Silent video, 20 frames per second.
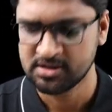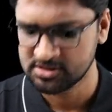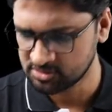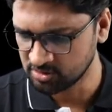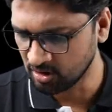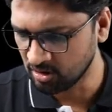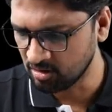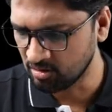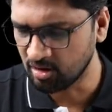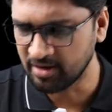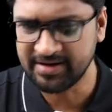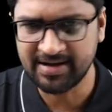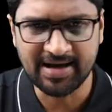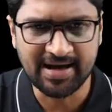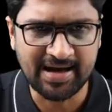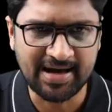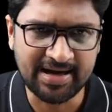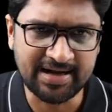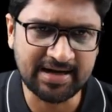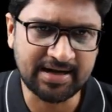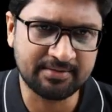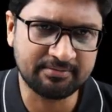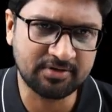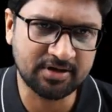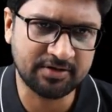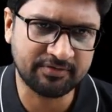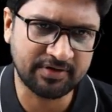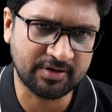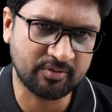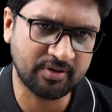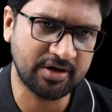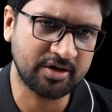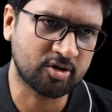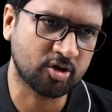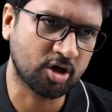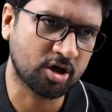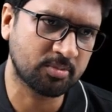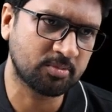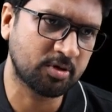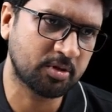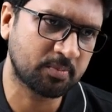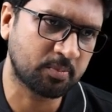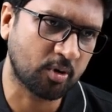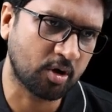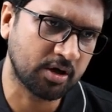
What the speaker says: So on a high level, if I go and talk about